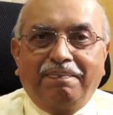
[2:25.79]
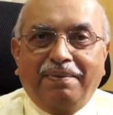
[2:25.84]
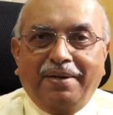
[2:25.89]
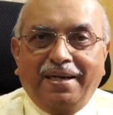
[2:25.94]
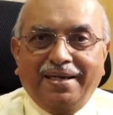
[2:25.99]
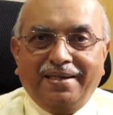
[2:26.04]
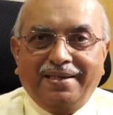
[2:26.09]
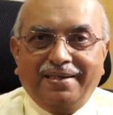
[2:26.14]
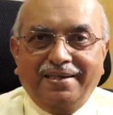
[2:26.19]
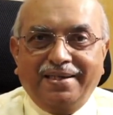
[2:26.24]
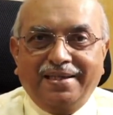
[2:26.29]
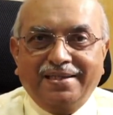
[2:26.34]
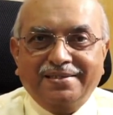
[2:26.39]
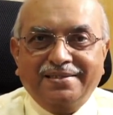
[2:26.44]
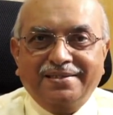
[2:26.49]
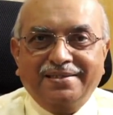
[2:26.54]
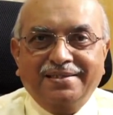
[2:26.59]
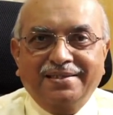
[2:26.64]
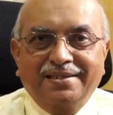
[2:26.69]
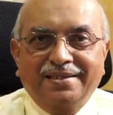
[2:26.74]

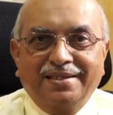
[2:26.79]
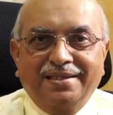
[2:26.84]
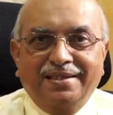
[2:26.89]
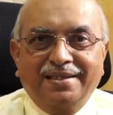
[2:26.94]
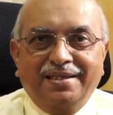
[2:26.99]
partners